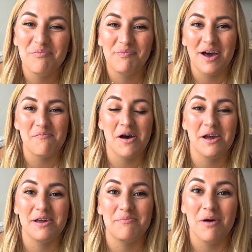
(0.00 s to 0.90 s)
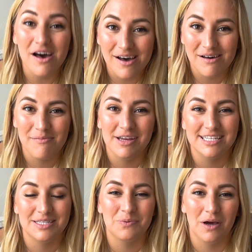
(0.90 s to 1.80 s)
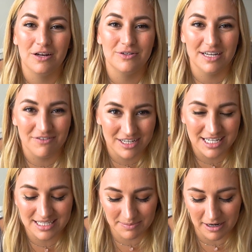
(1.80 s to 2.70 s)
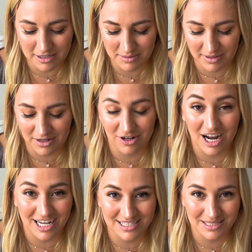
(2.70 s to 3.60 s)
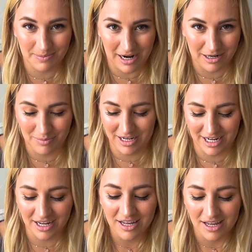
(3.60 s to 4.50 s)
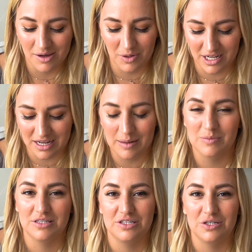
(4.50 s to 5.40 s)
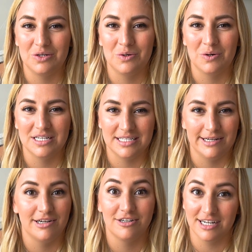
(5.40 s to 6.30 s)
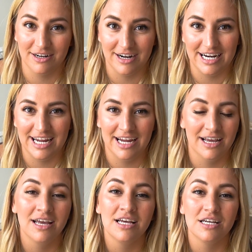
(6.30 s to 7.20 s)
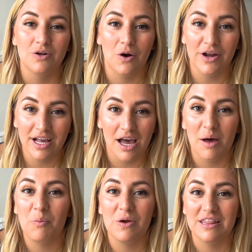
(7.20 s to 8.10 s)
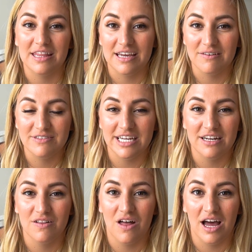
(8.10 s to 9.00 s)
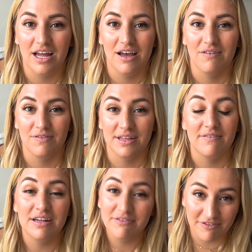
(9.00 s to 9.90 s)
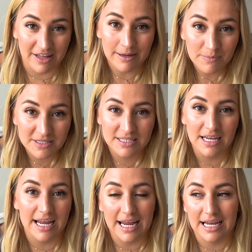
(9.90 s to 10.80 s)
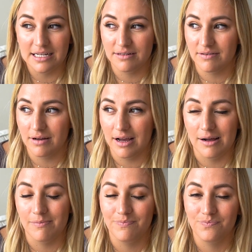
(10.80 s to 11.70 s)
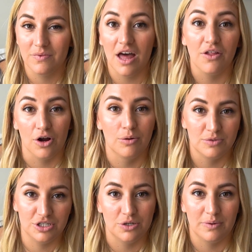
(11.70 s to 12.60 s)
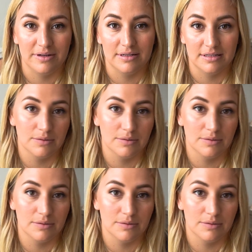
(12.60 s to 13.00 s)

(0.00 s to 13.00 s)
But my mom is the one who definitely inspires me or has inspired me when it comes to interior decorating. Growing up, we lived in a lot of live-in flips and other homes too.